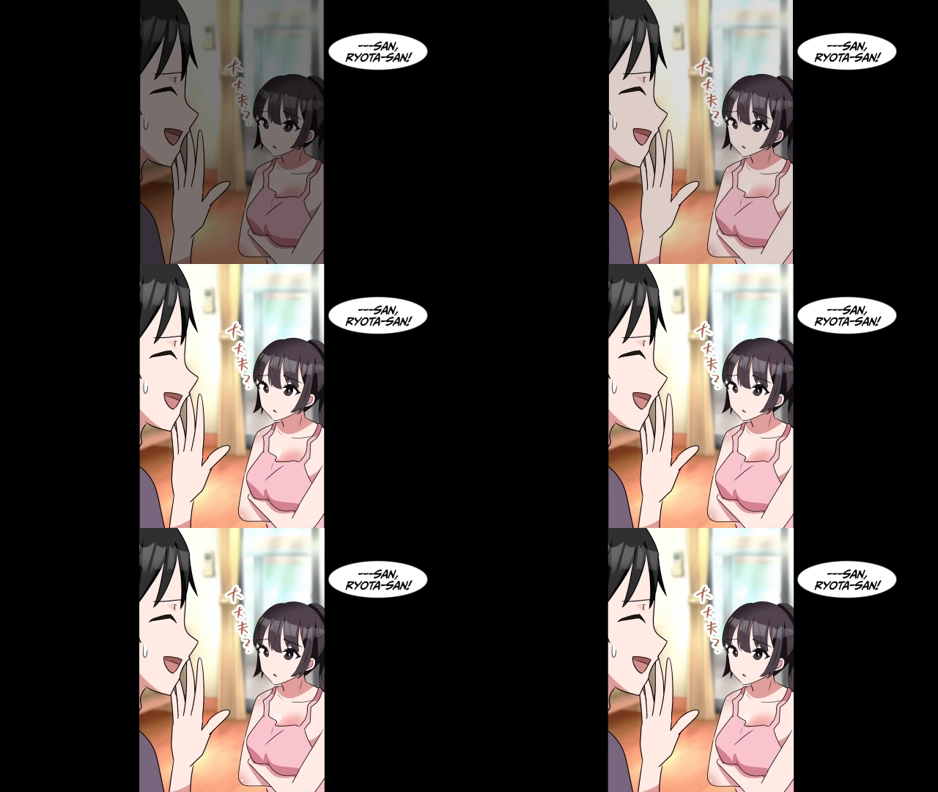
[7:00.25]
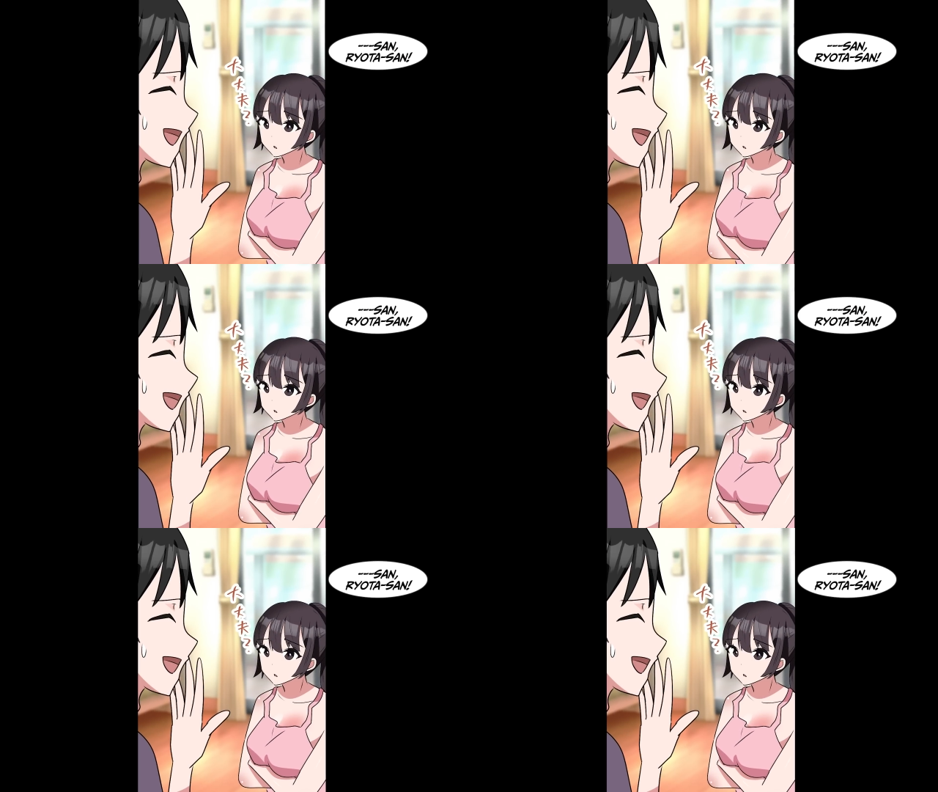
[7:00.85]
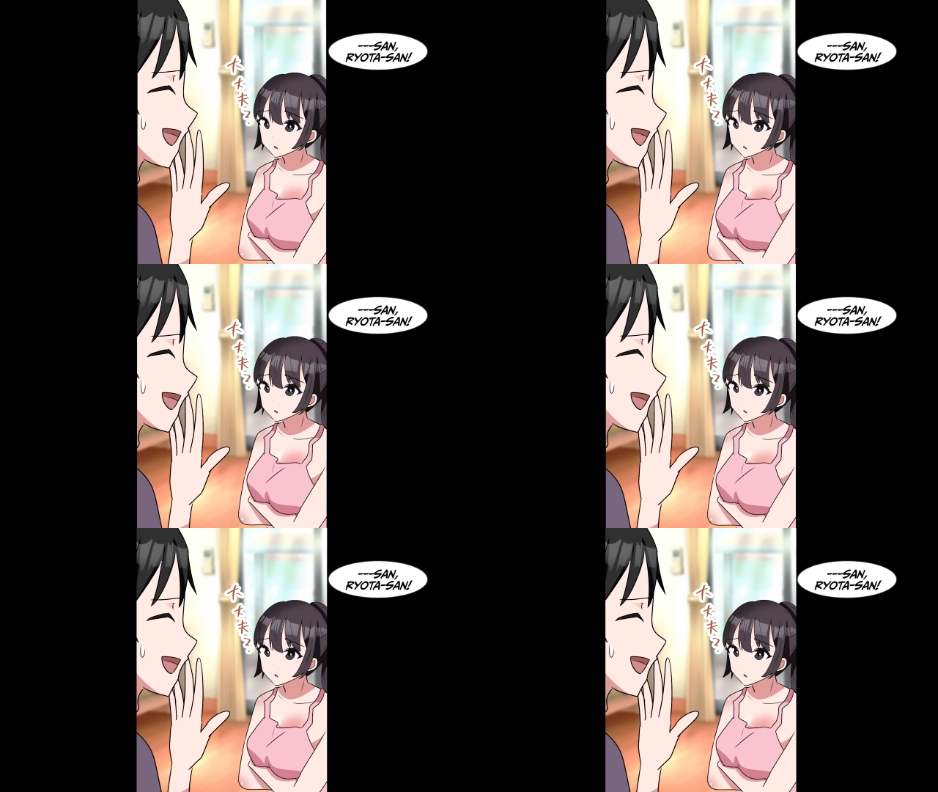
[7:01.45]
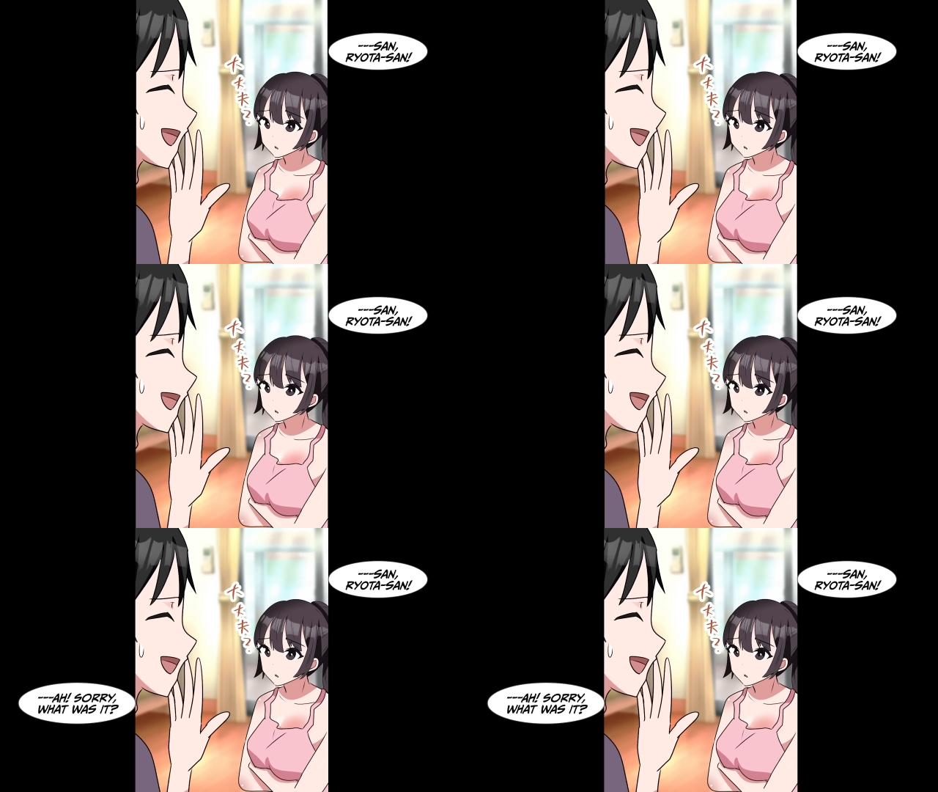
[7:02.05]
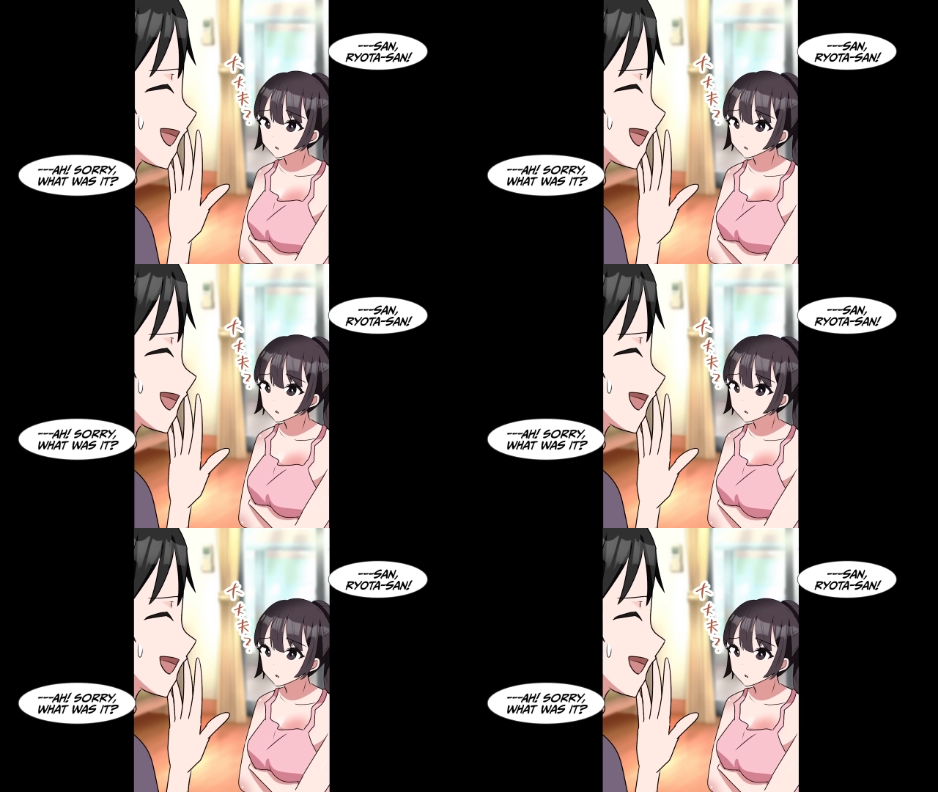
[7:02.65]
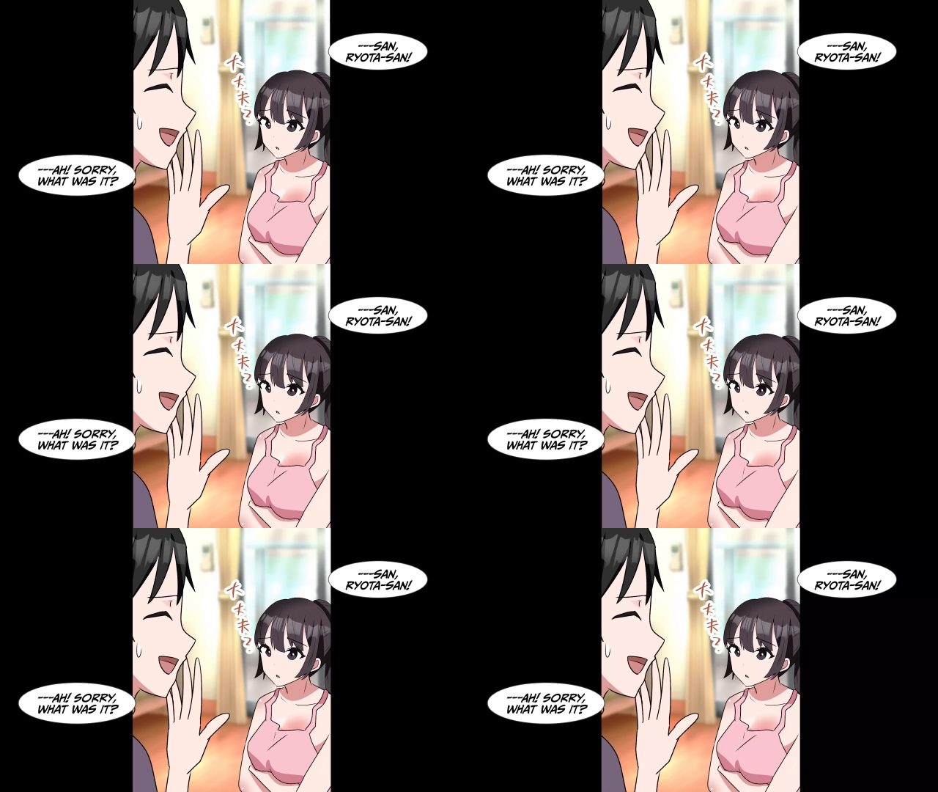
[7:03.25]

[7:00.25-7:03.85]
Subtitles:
(no speaker visible)